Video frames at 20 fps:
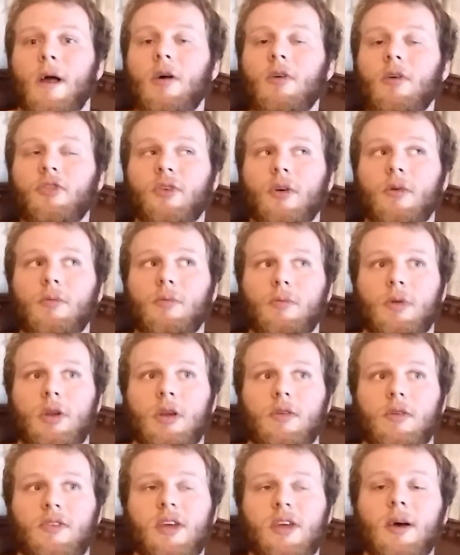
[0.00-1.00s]
Also,
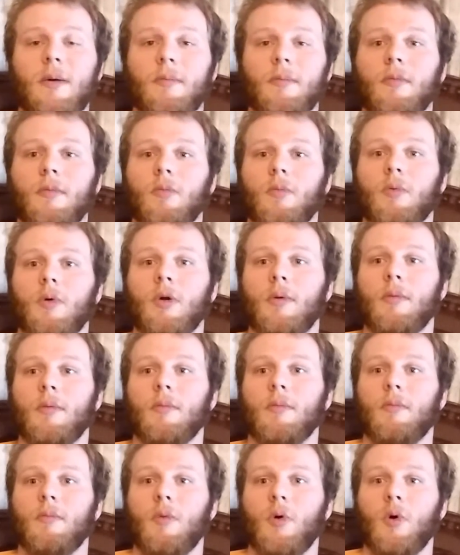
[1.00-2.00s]
when you tip, we're
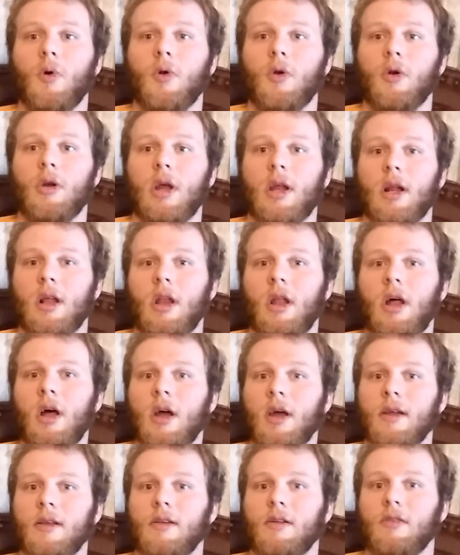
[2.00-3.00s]
more
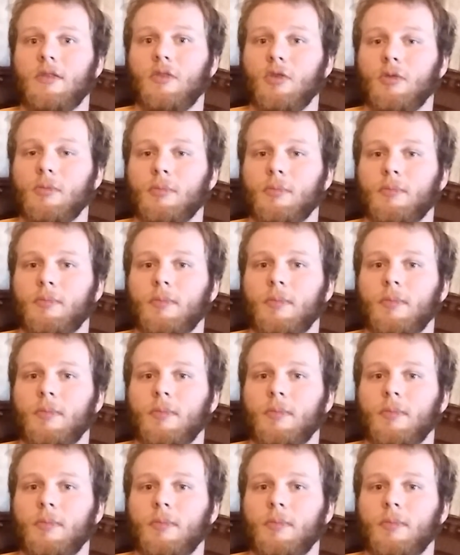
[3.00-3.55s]
inclined to